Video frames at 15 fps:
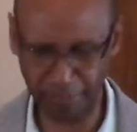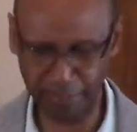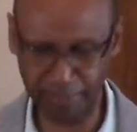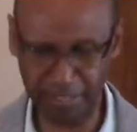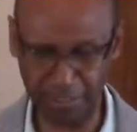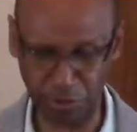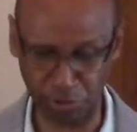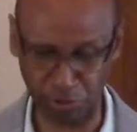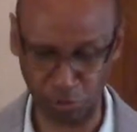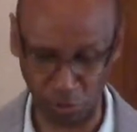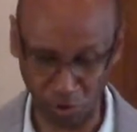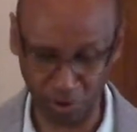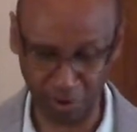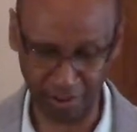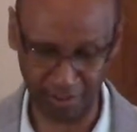Peter's
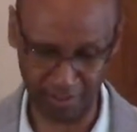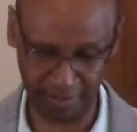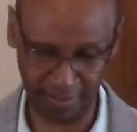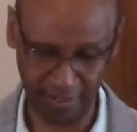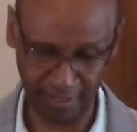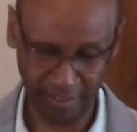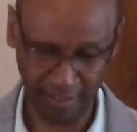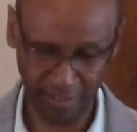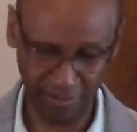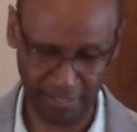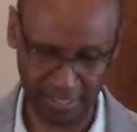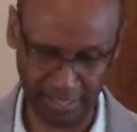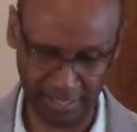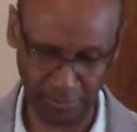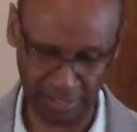word when
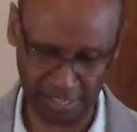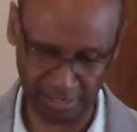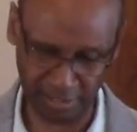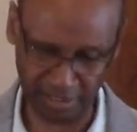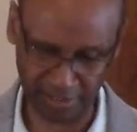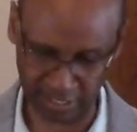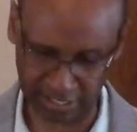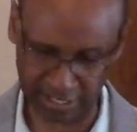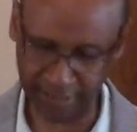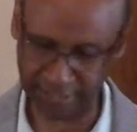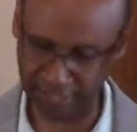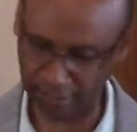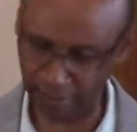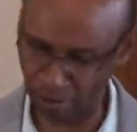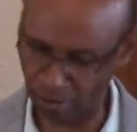he, when he says
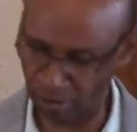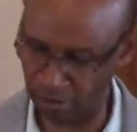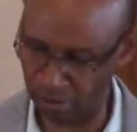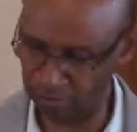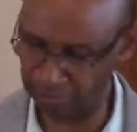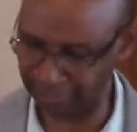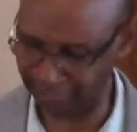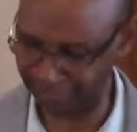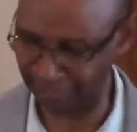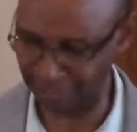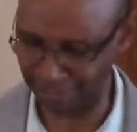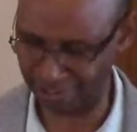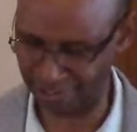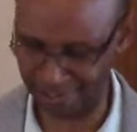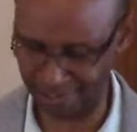giving all
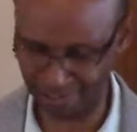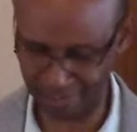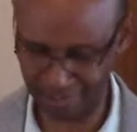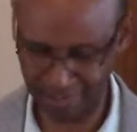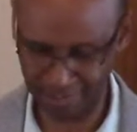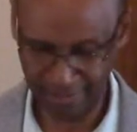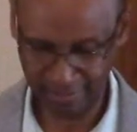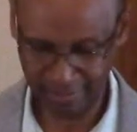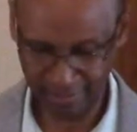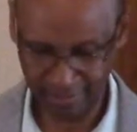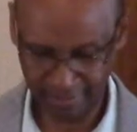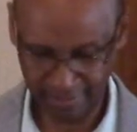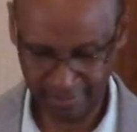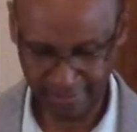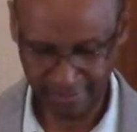diligence.
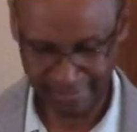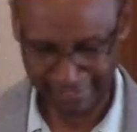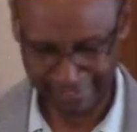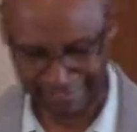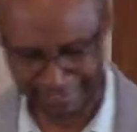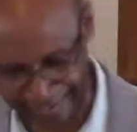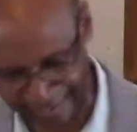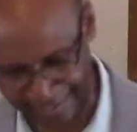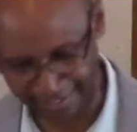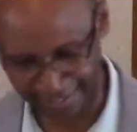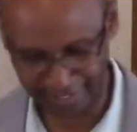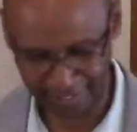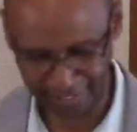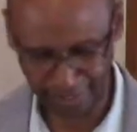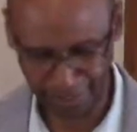Add
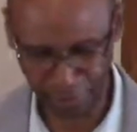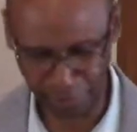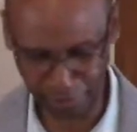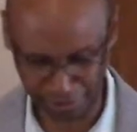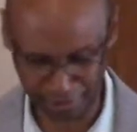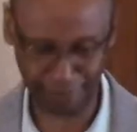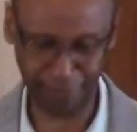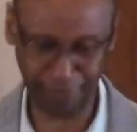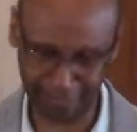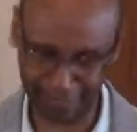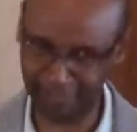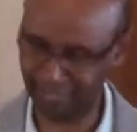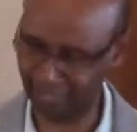to your faith.